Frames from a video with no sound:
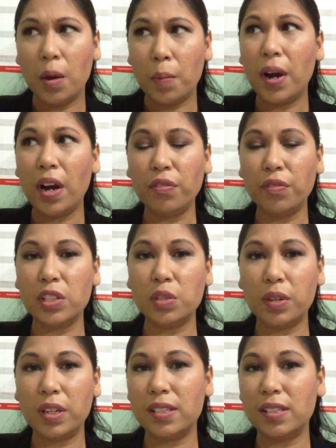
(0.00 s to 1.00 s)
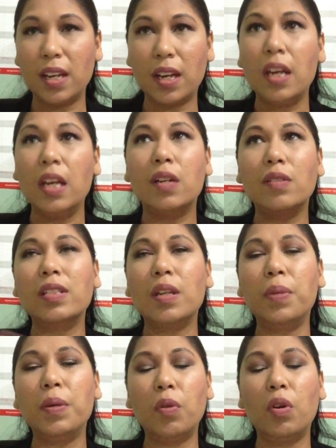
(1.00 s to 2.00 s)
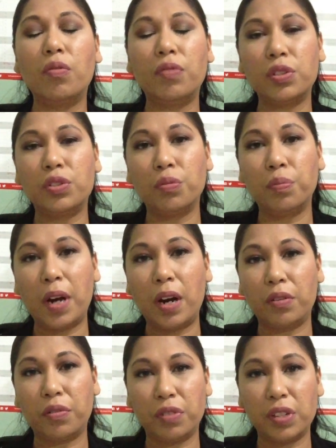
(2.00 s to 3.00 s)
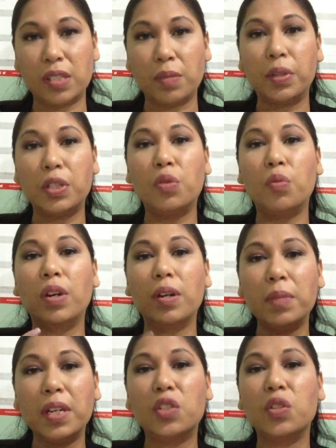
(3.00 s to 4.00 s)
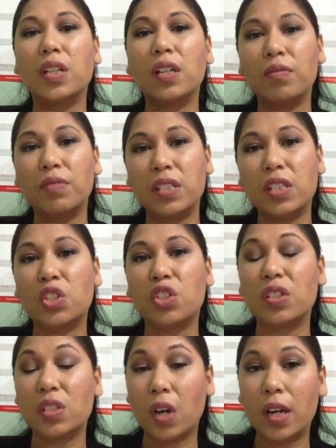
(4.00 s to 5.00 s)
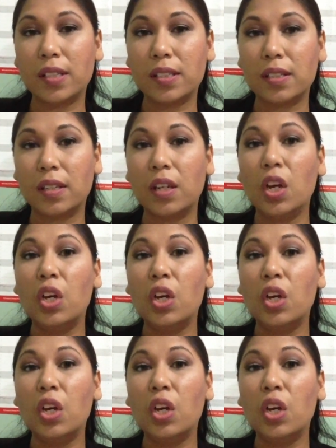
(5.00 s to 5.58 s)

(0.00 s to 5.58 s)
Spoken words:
Paraphrase what they say. Now some people overdo paraphrasing, but you want to make sure the conversation is constant.